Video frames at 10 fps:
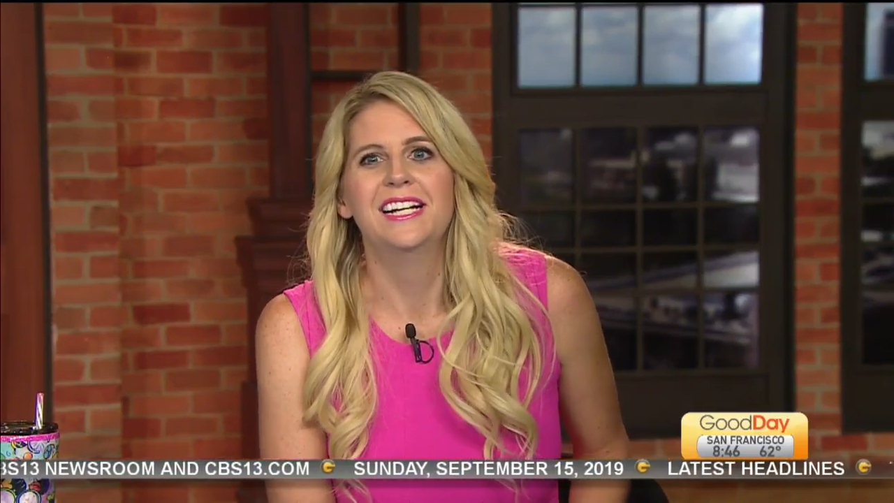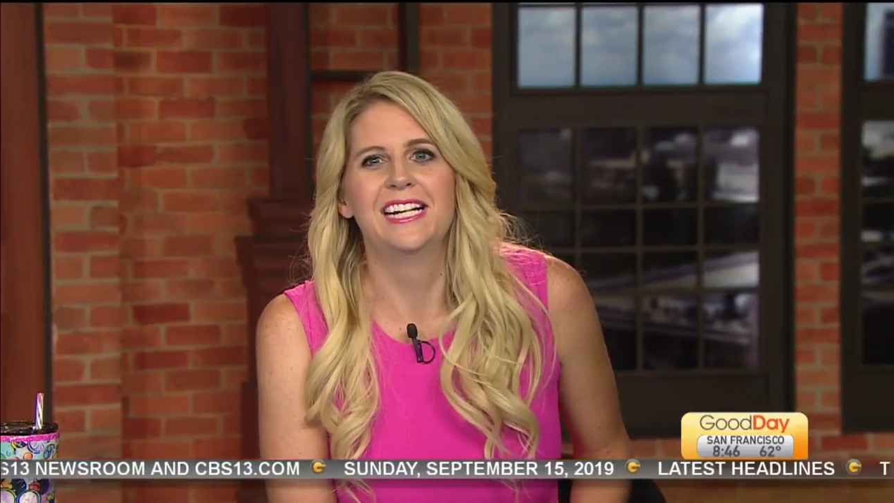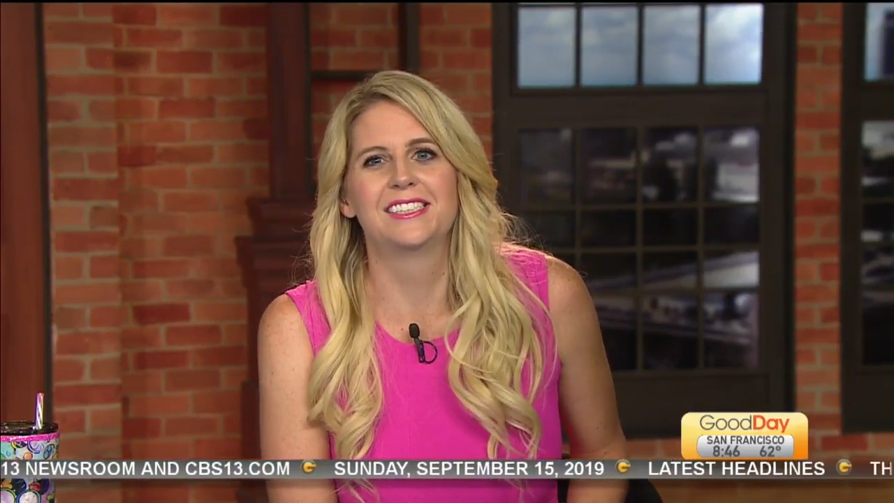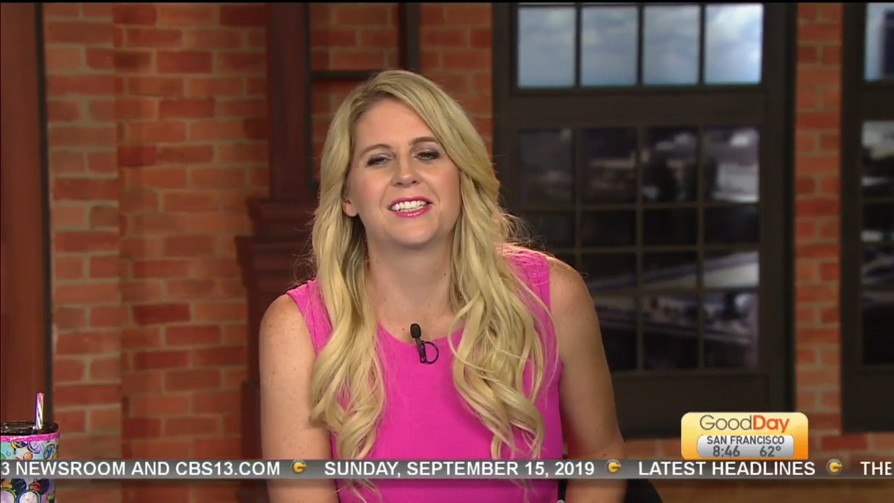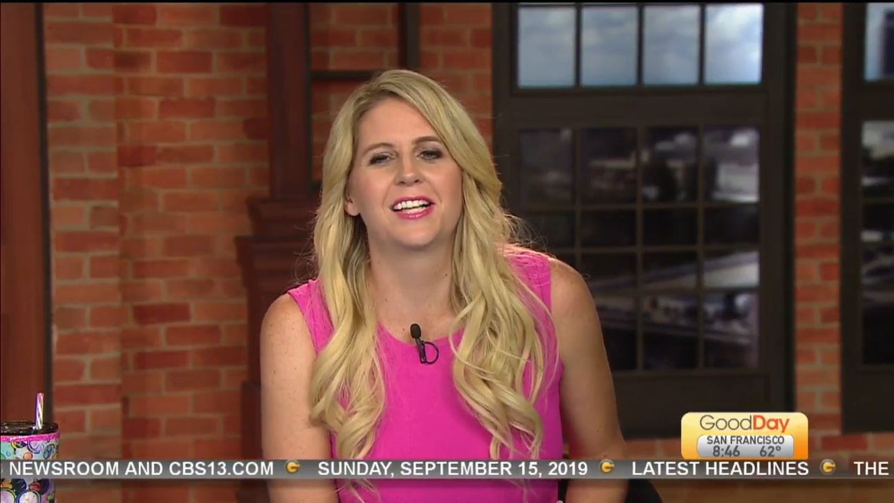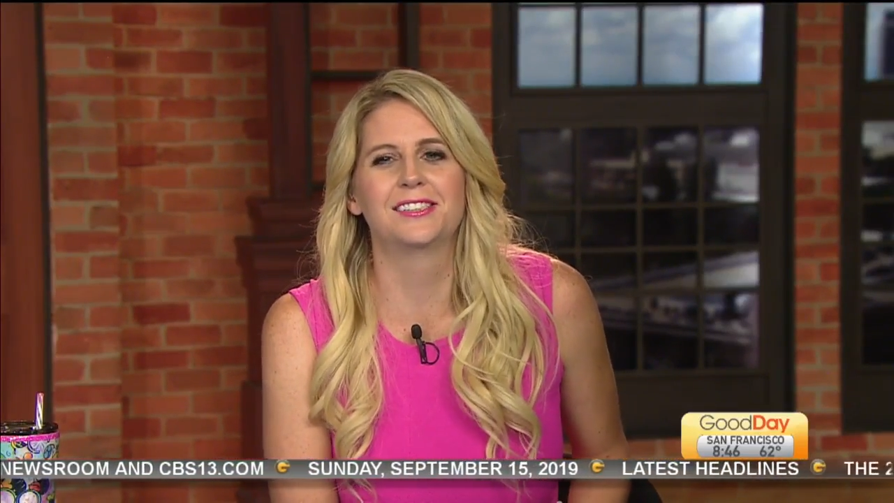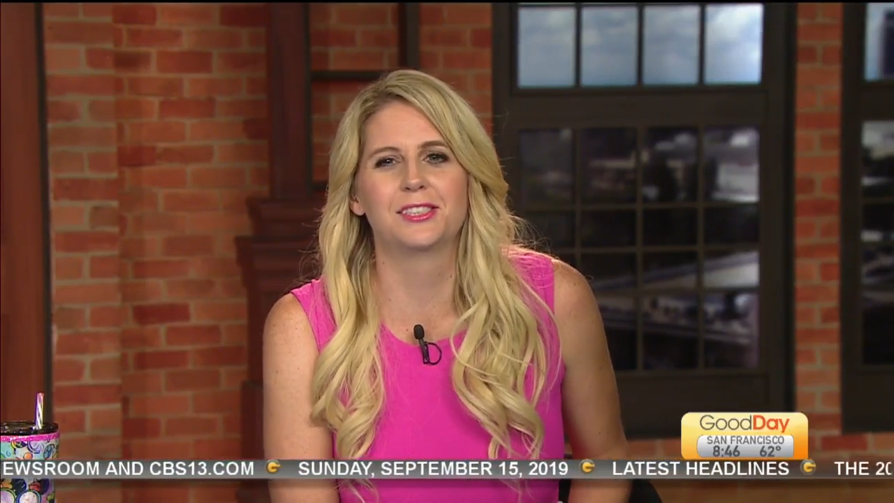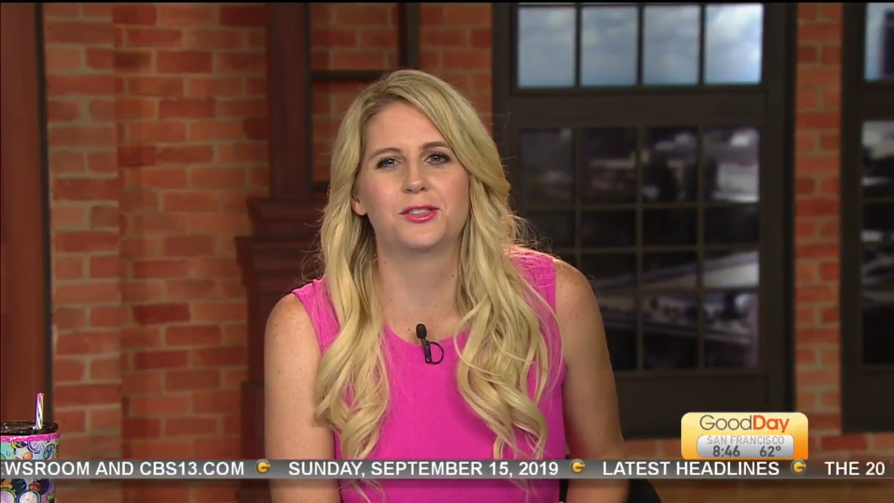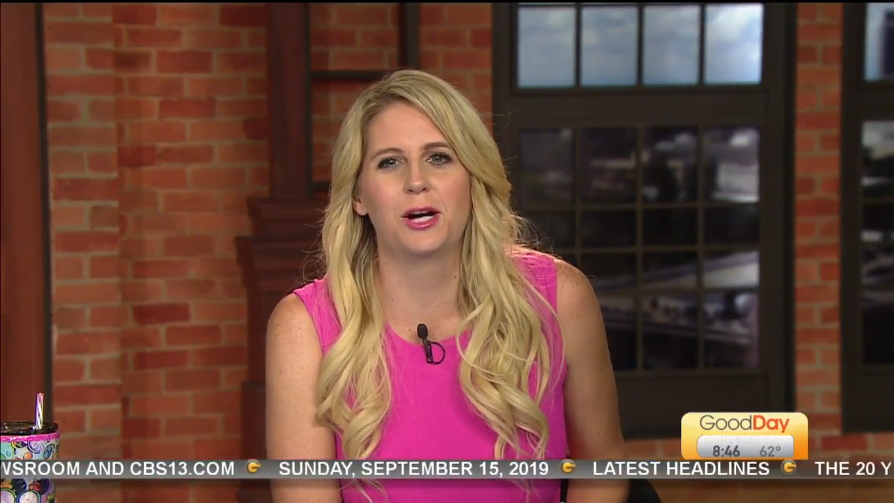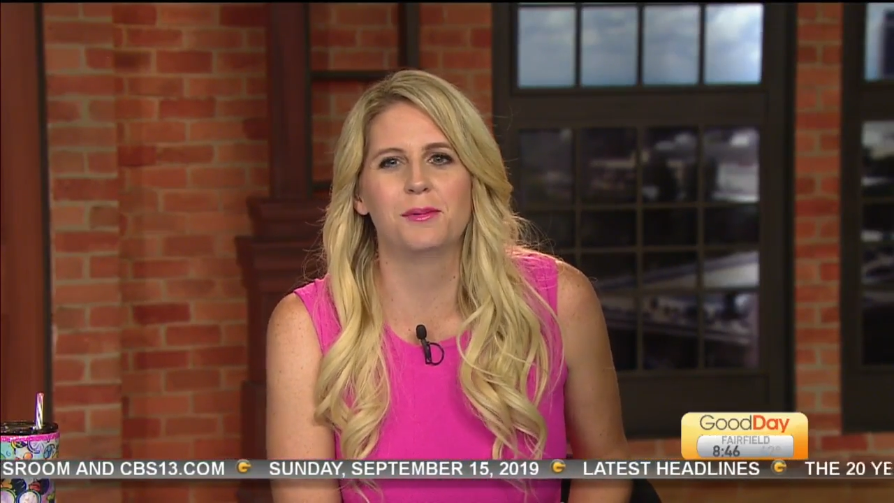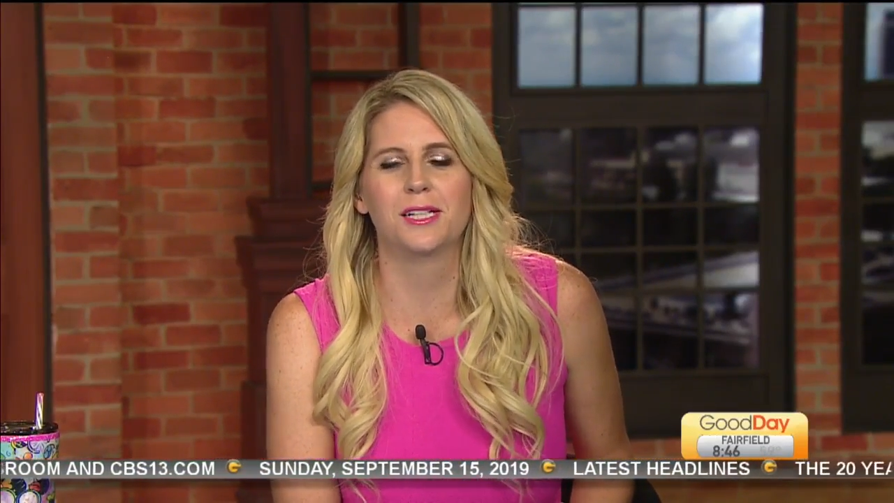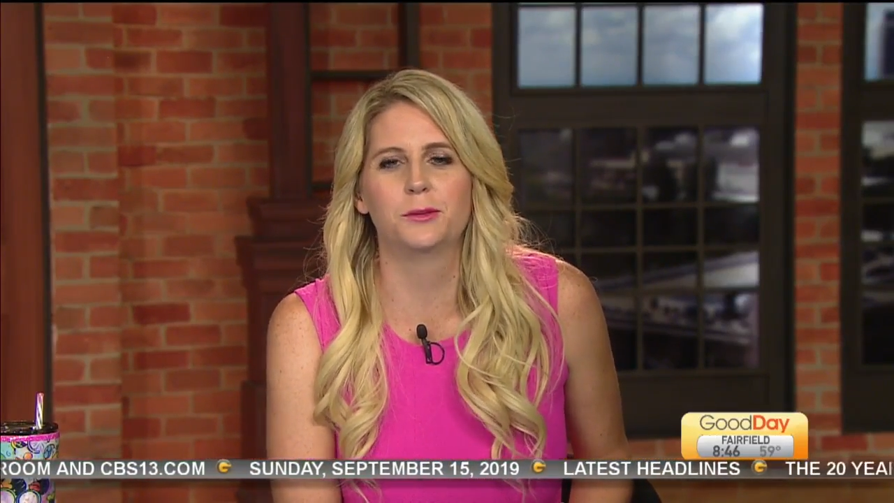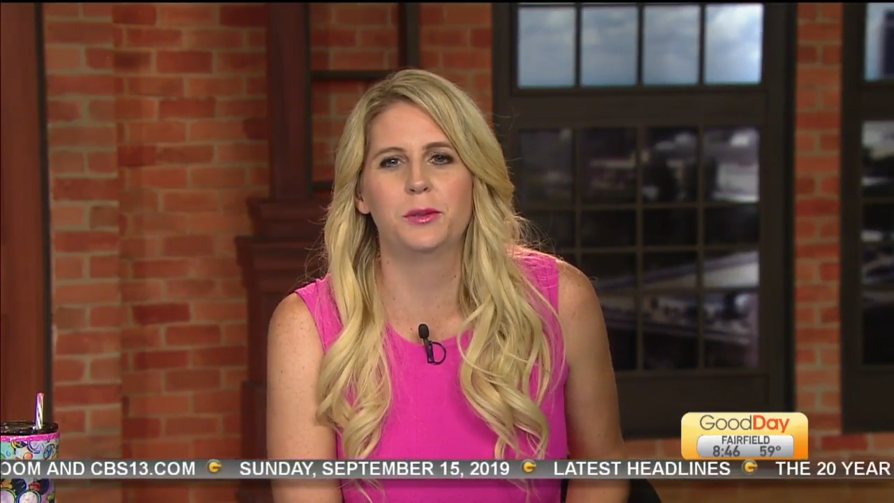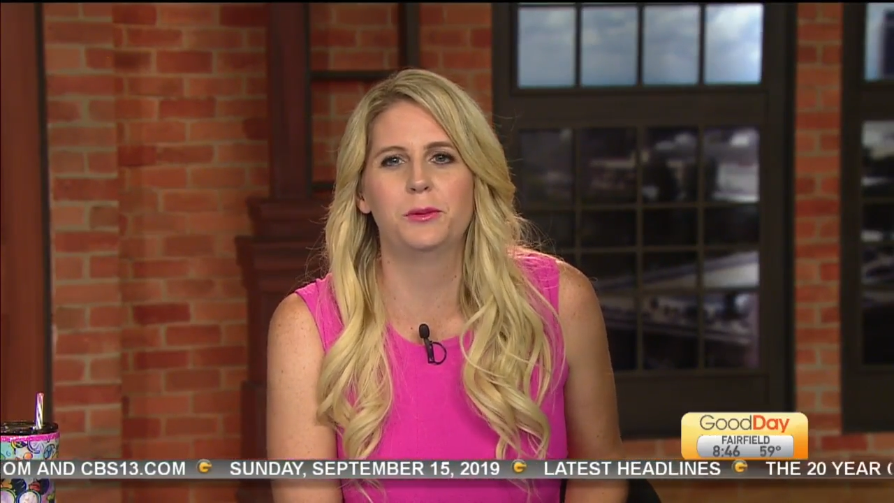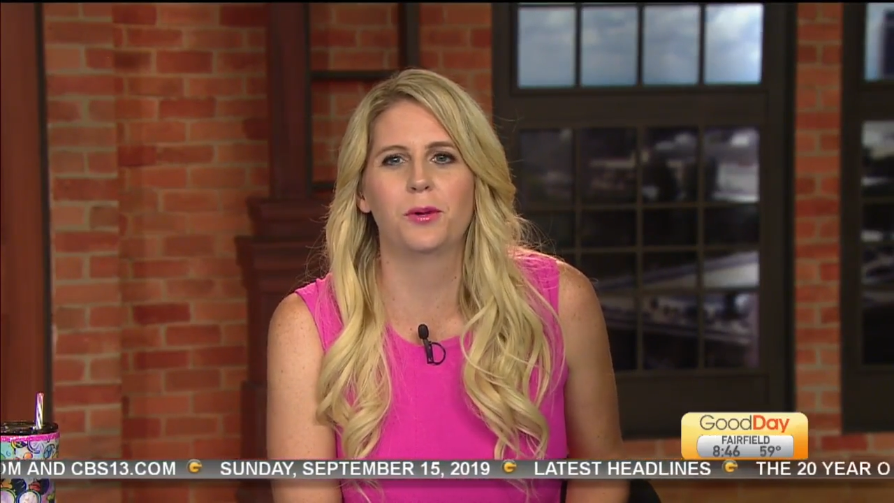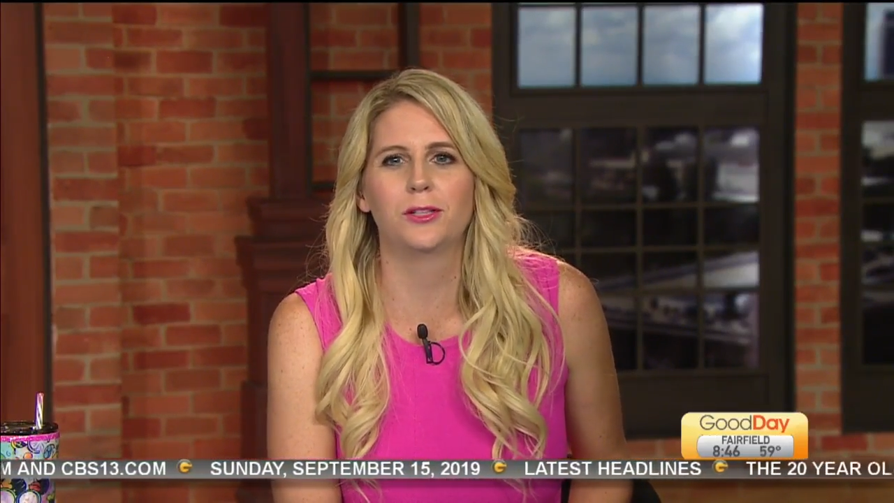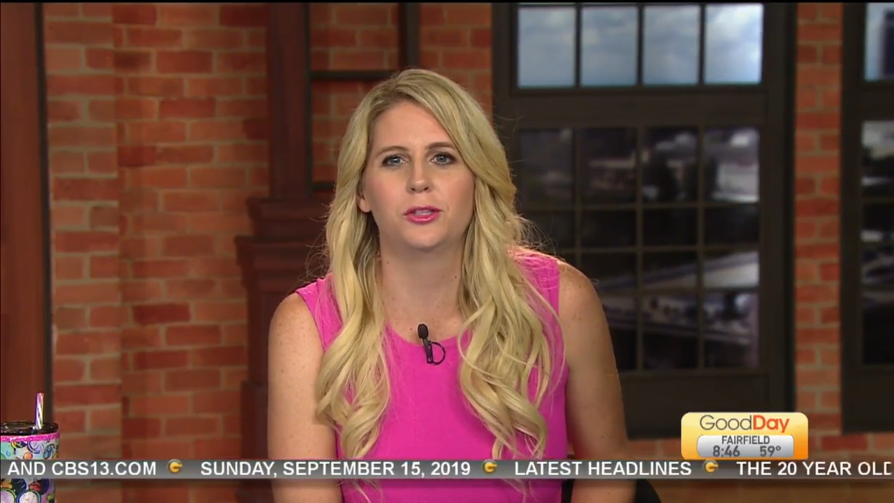It's a classic drama that's being brought